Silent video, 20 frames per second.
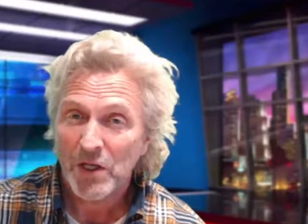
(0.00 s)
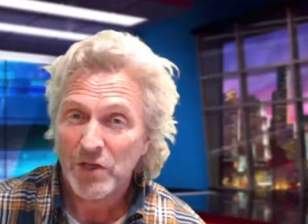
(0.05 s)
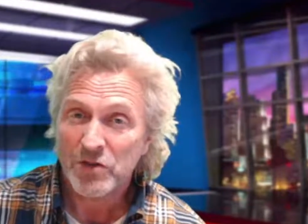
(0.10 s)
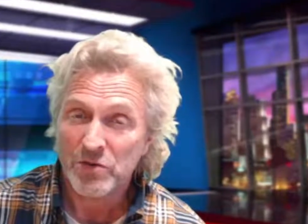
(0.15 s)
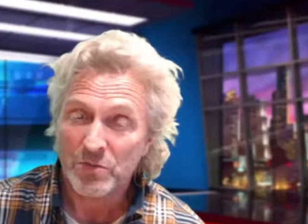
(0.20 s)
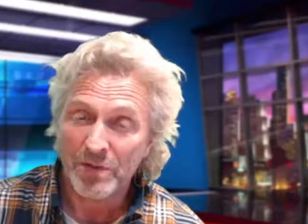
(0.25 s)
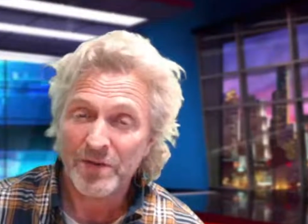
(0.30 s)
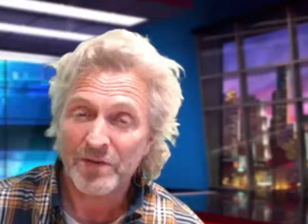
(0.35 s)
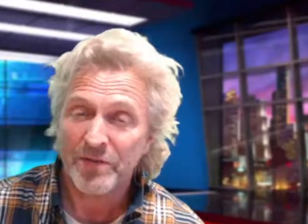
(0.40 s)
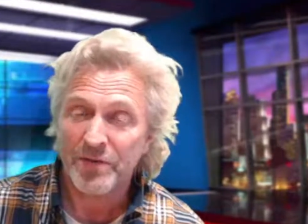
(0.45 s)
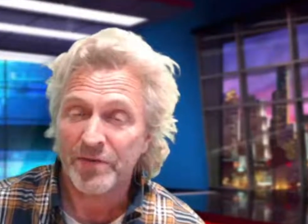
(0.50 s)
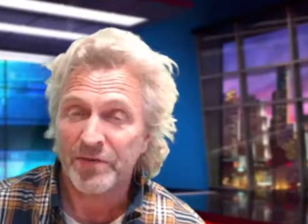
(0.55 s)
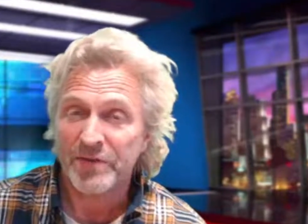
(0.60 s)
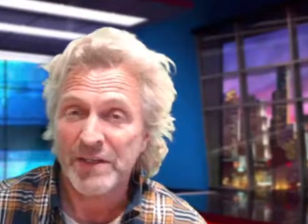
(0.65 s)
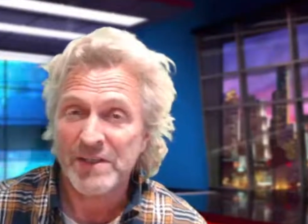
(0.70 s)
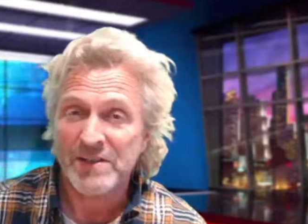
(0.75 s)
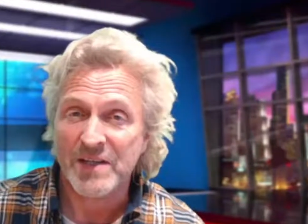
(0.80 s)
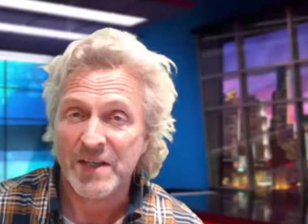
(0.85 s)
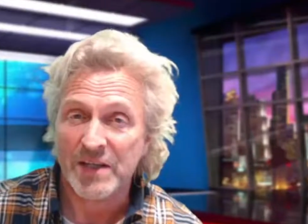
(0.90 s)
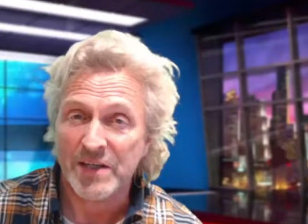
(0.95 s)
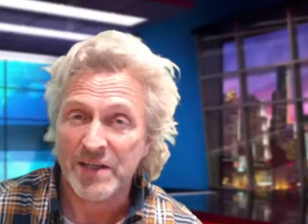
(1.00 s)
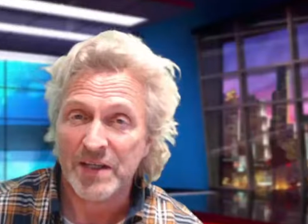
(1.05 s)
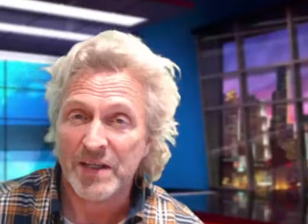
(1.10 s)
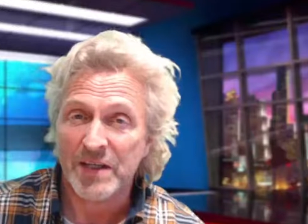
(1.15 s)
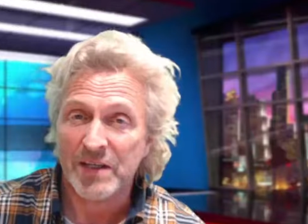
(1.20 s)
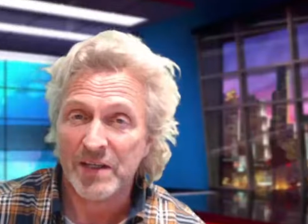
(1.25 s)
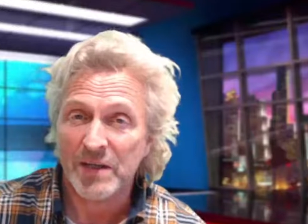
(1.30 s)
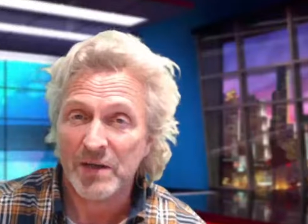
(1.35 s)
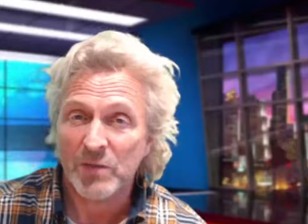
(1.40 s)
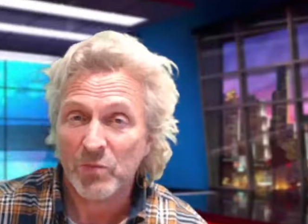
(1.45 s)
So one of the things I
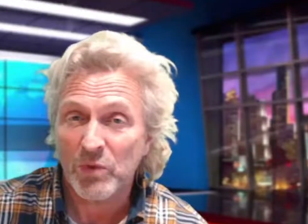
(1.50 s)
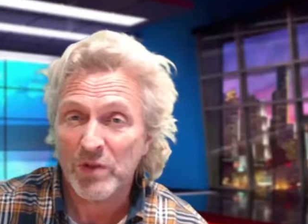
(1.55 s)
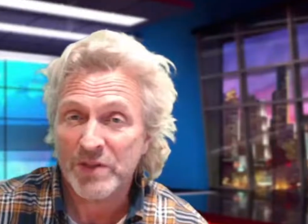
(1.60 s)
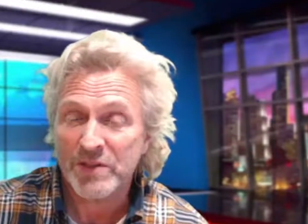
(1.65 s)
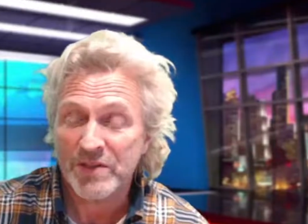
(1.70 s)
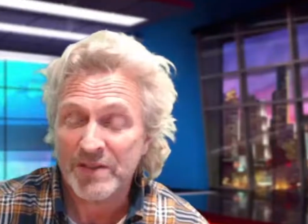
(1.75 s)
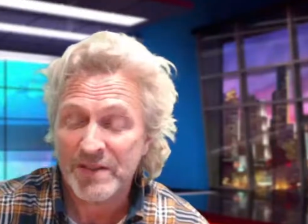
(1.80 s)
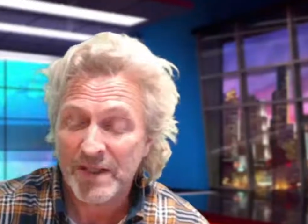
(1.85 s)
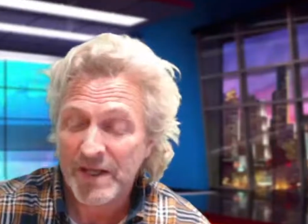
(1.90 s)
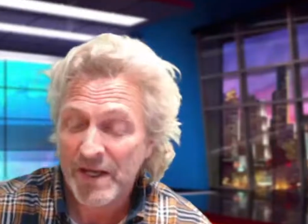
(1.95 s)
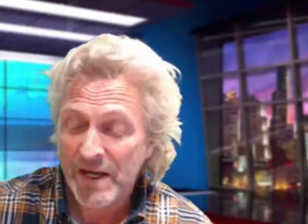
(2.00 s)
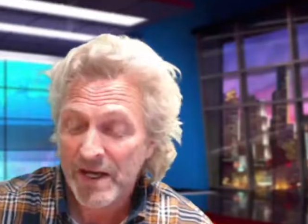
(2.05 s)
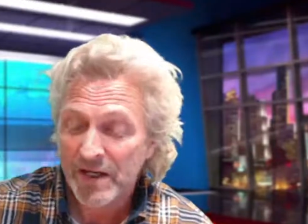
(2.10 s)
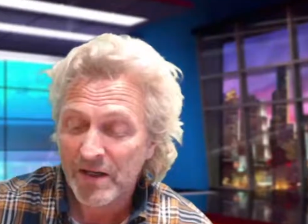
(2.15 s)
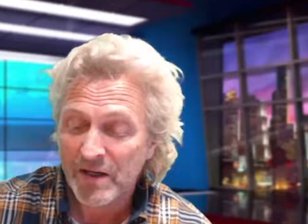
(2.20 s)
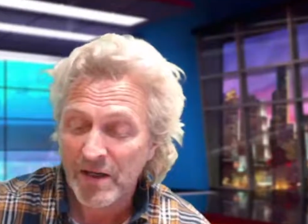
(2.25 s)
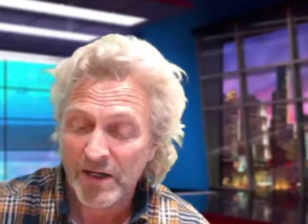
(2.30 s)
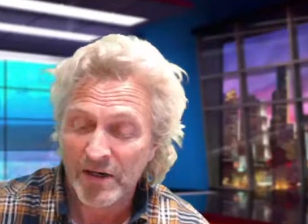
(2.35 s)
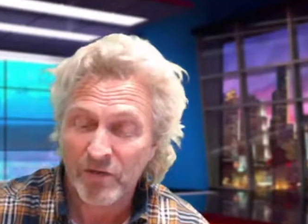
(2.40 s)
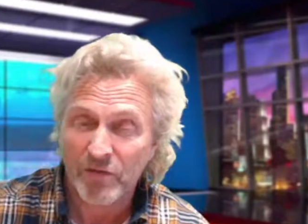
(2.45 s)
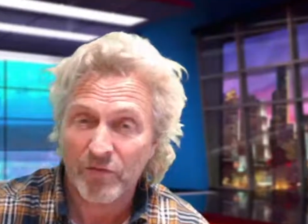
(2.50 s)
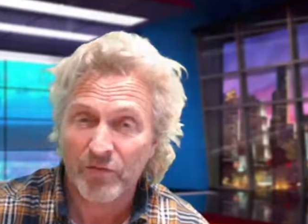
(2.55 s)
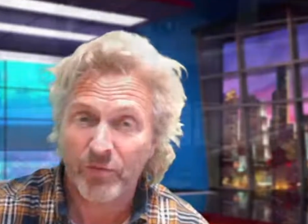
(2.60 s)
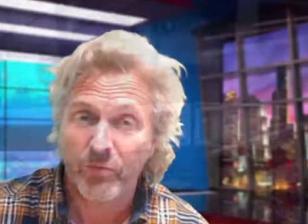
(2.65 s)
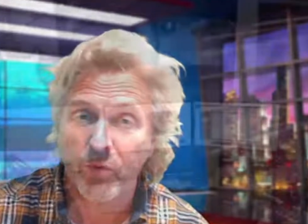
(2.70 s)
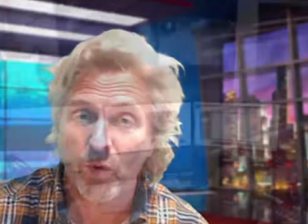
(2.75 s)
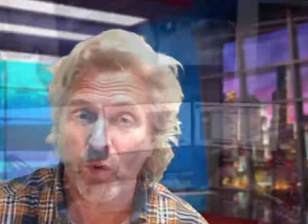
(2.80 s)
did was that I kind of